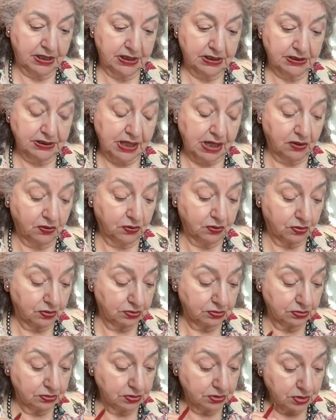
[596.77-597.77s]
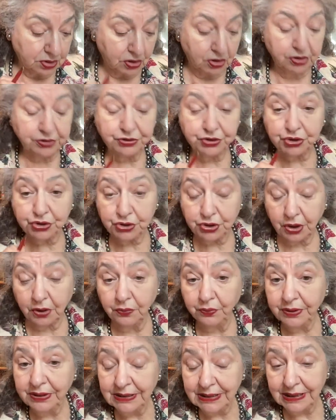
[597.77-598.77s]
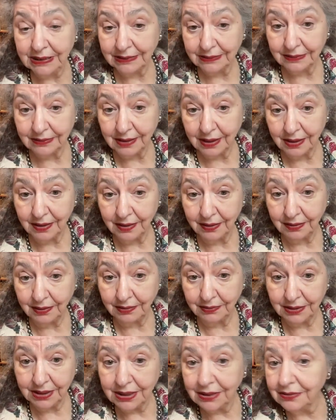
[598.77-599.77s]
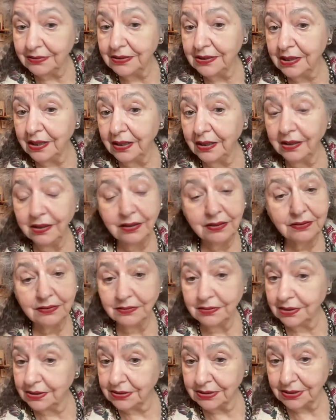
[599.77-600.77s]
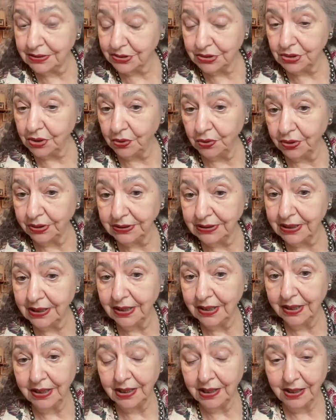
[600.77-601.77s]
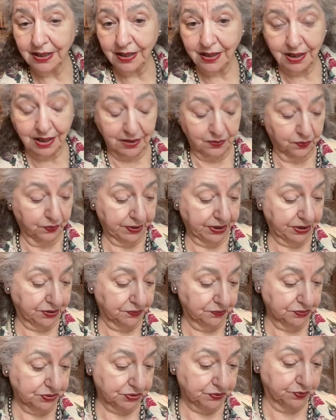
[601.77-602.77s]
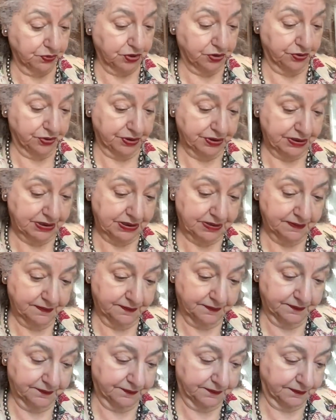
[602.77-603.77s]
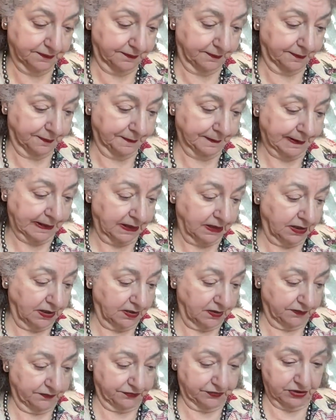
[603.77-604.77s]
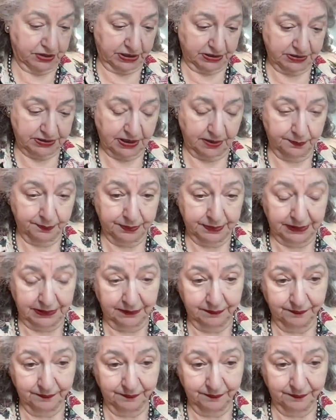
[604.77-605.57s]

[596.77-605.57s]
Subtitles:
Now, not so in India. In India, this is not how we use words. For example,